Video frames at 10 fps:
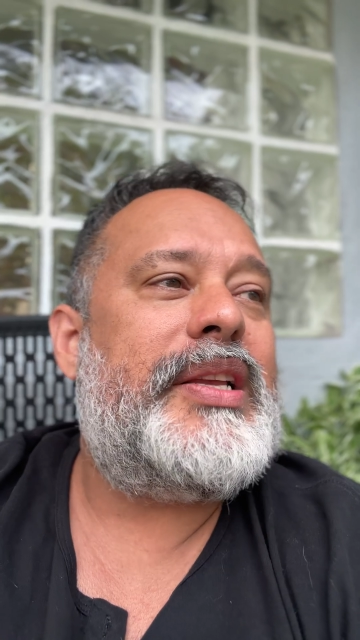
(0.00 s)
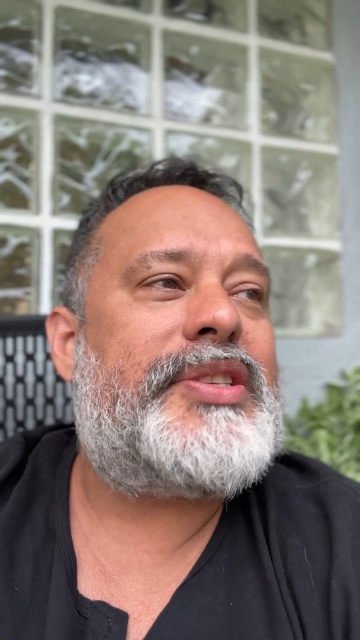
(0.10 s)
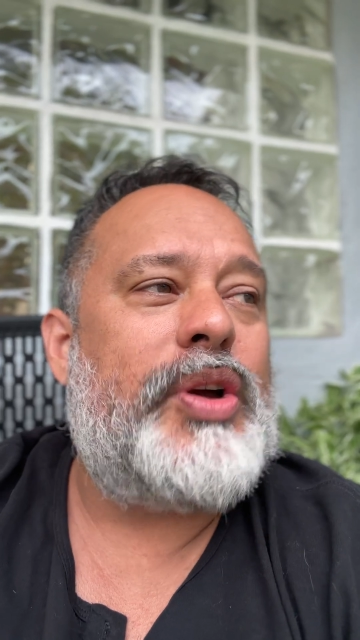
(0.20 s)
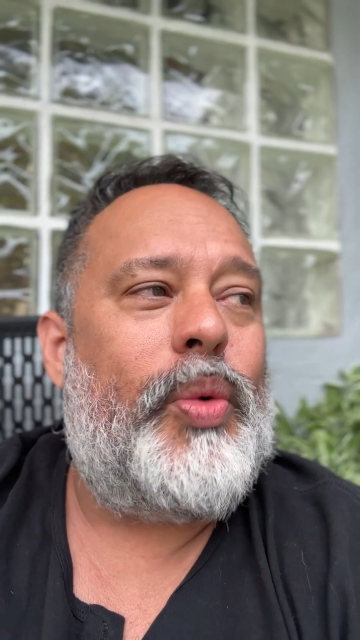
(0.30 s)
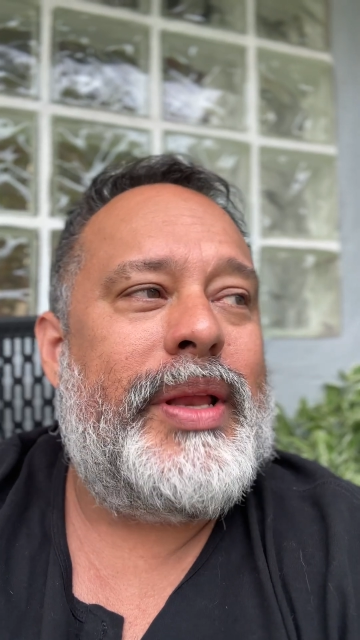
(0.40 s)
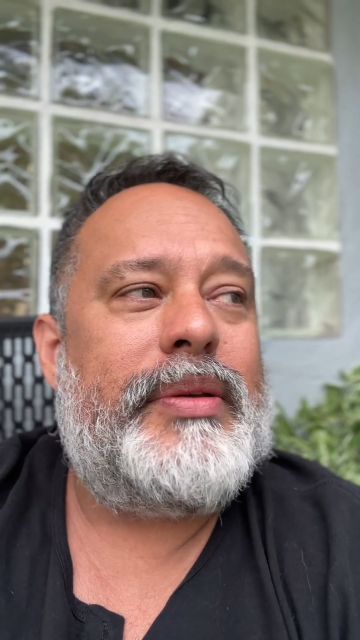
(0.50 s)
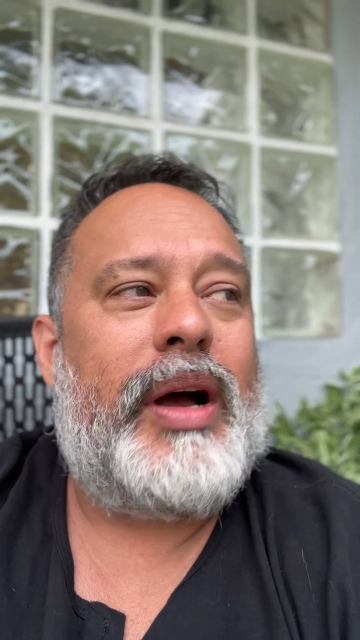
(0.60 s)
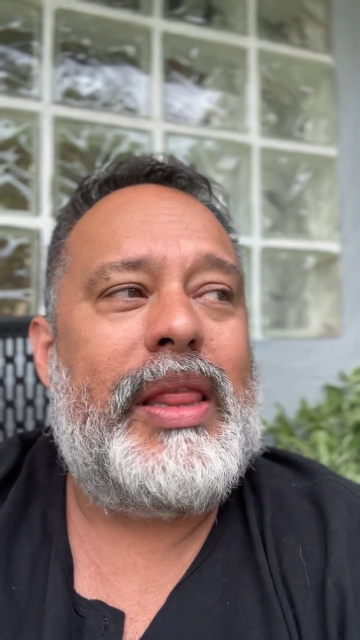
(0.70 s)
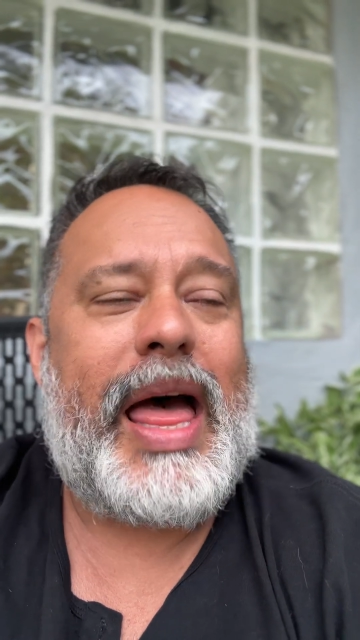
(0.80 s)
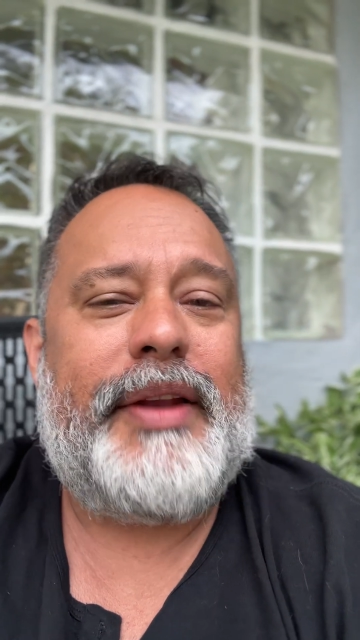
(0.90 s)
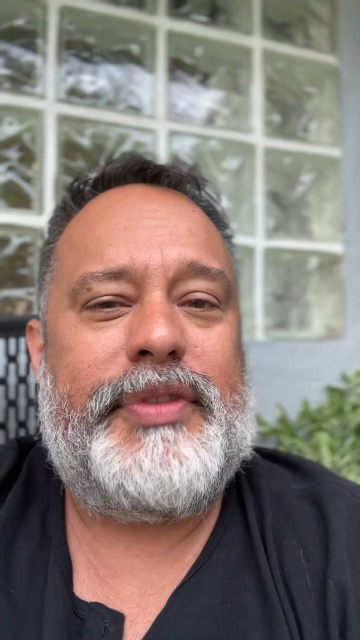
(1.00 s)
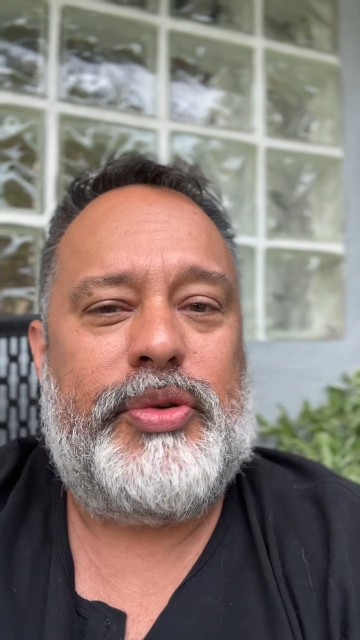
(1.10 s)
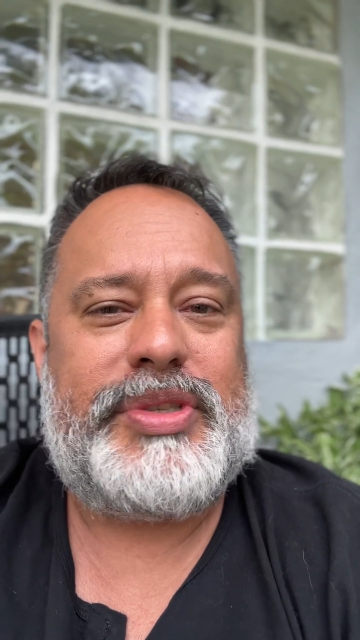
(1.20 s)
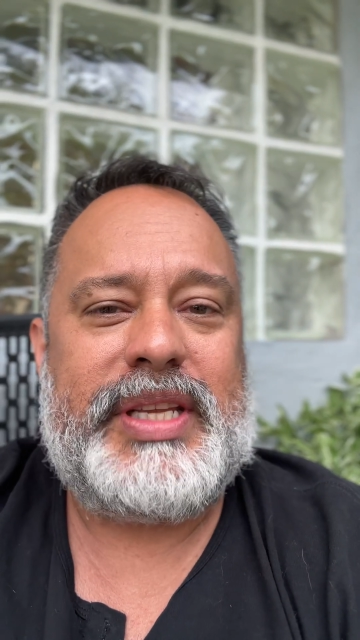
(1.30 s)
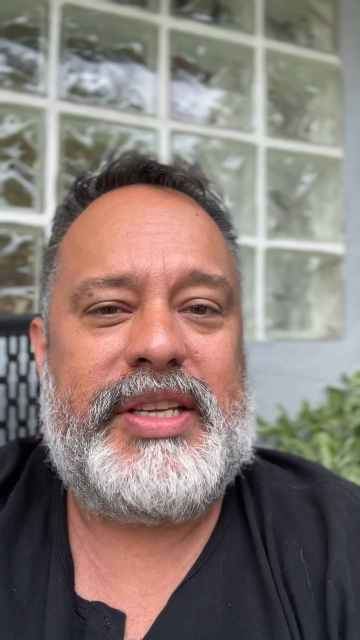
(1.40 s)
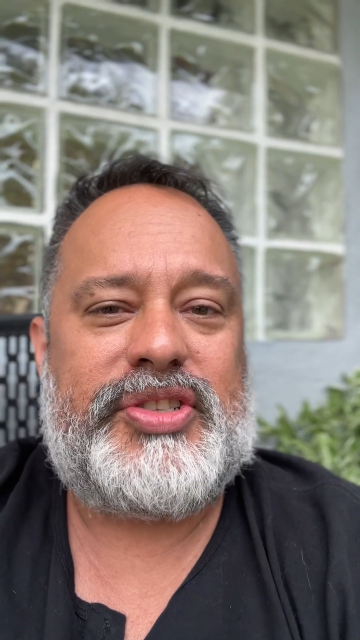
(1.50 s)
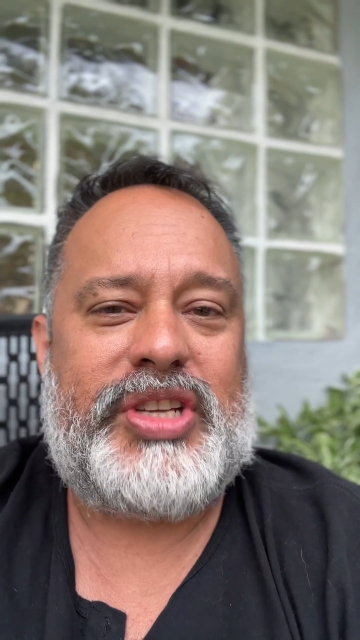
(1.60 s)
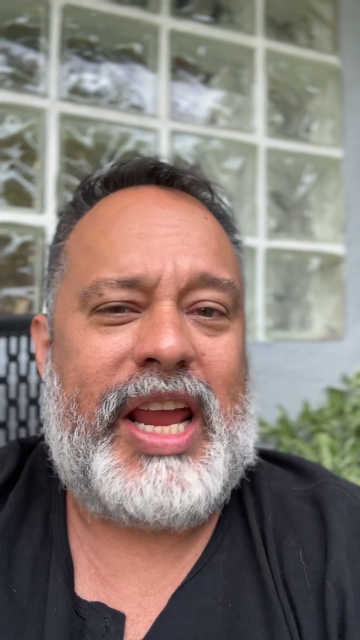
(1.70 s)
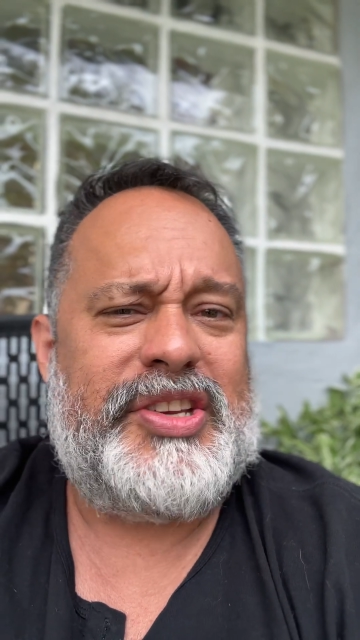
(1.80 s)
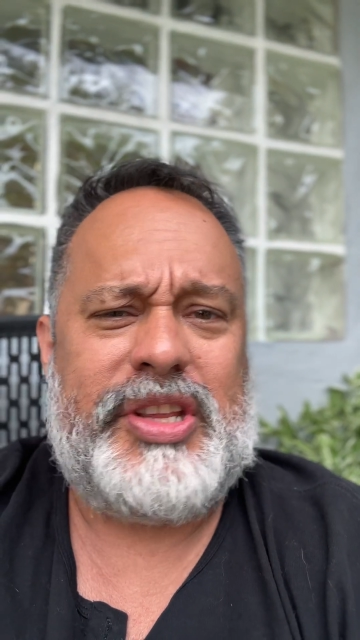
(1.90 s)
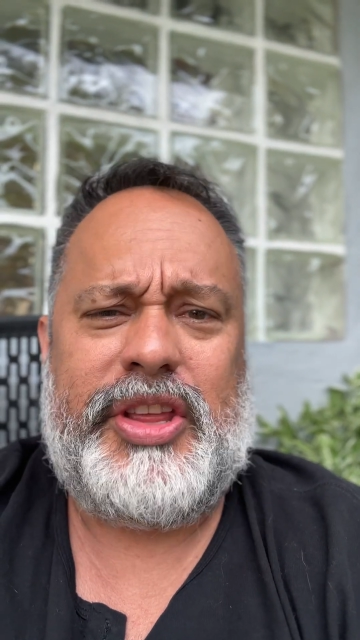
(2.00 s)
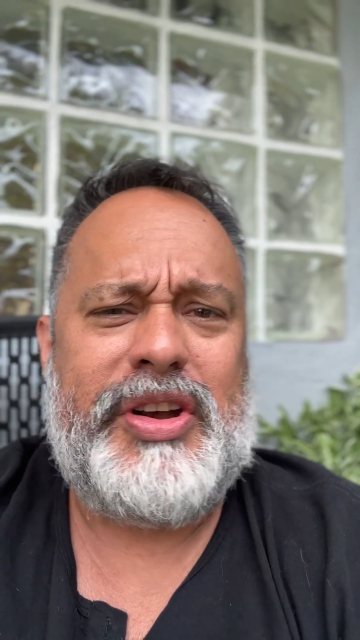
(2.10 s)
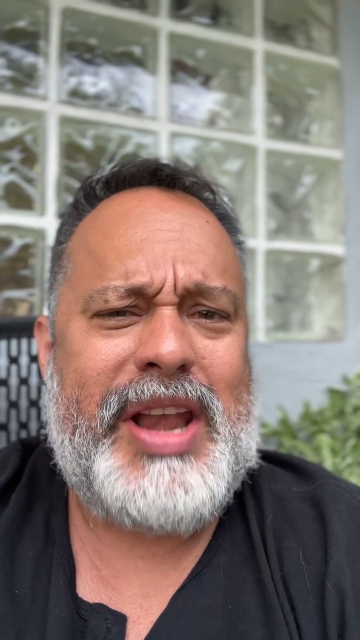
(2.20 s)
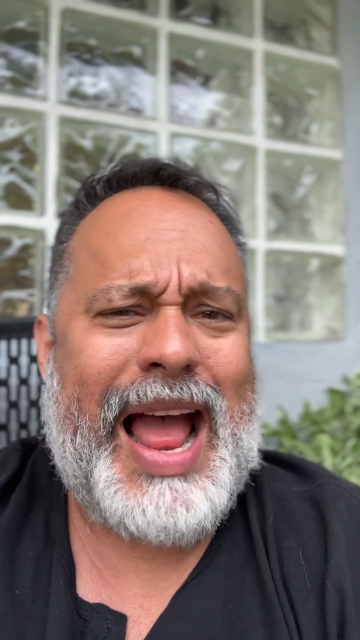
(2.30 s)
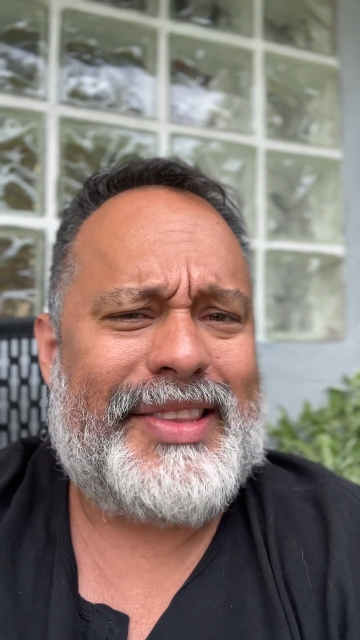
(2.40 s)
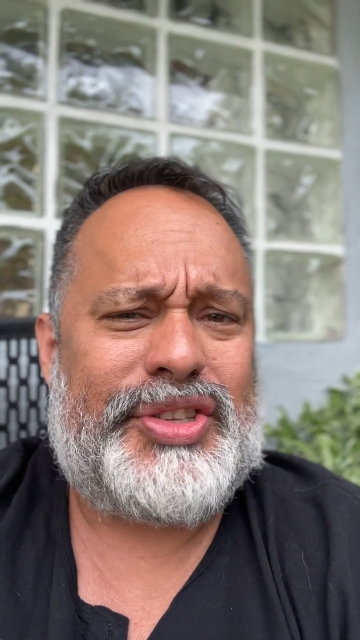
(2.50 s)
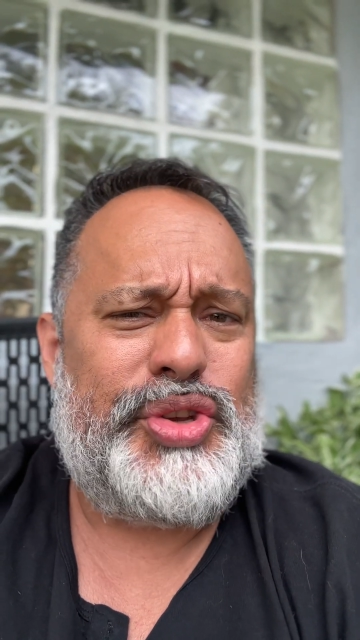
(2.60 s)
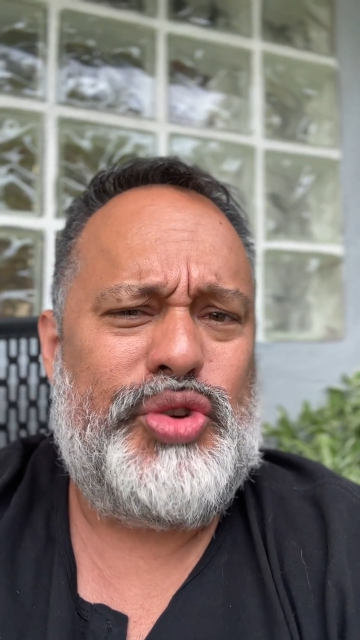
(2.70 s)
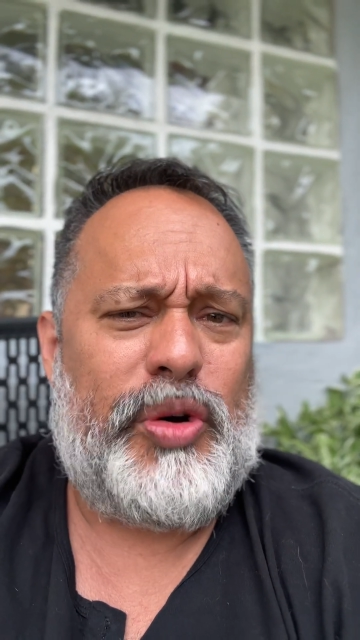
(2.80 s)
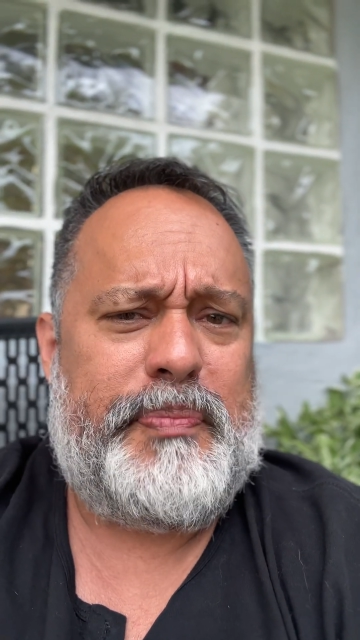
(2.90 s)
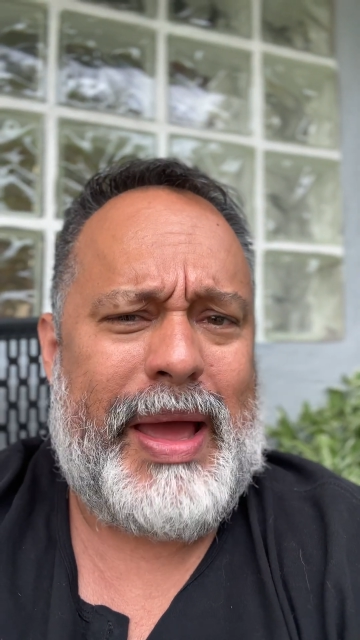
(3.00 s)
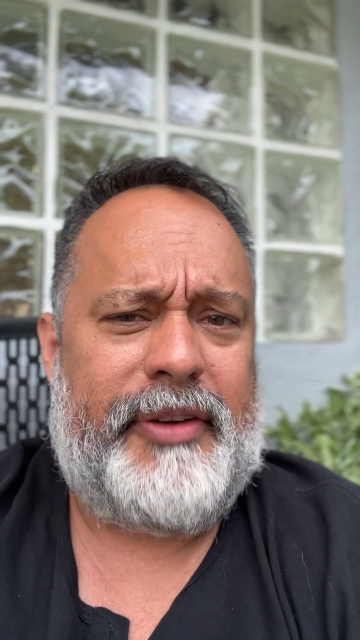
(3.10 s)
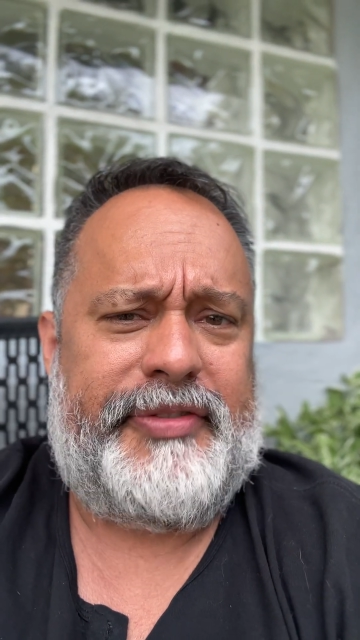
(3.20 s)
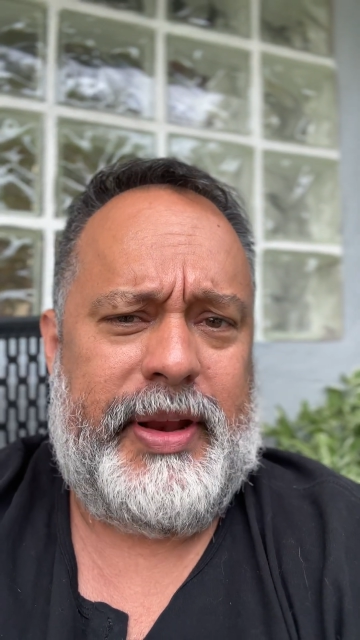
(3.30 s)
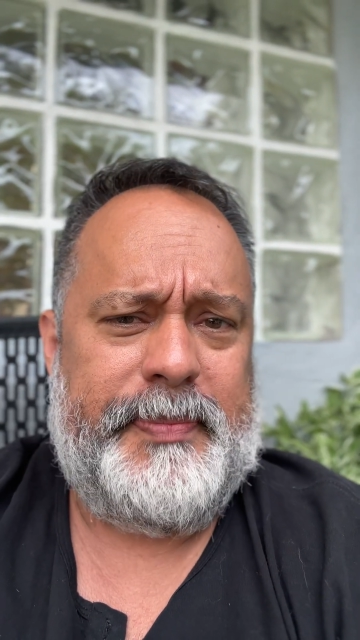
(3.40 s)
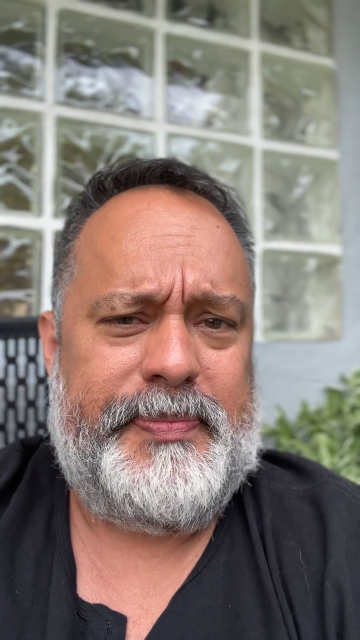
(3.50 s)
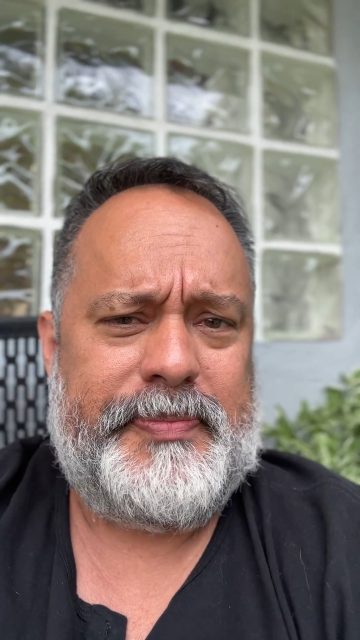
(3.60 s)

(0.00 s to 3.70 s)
So when a lot of those things change and they're not to your benefit,